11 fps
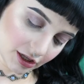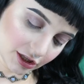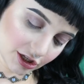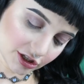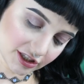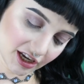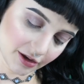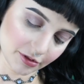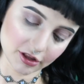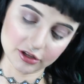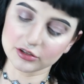A little
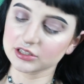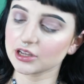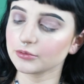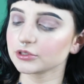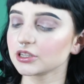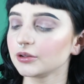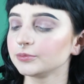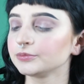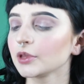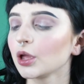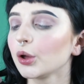depth, a little something,
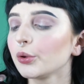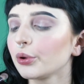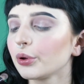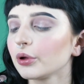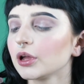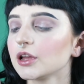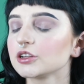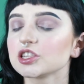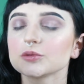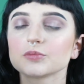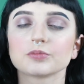something.
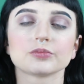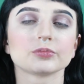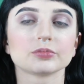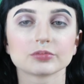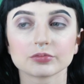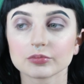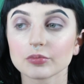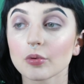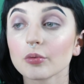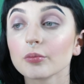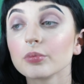Just
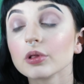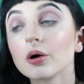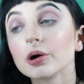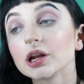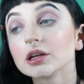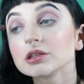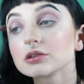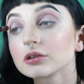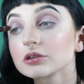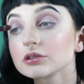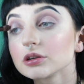blowing it
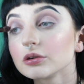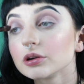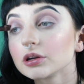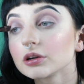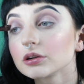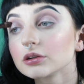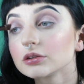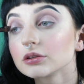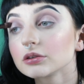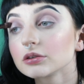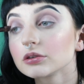so there's no
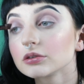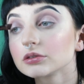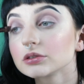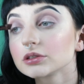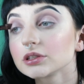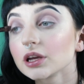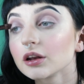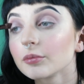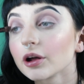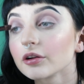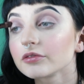insane
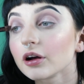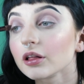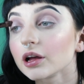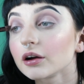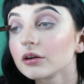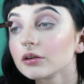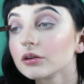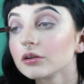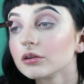amount of fallout.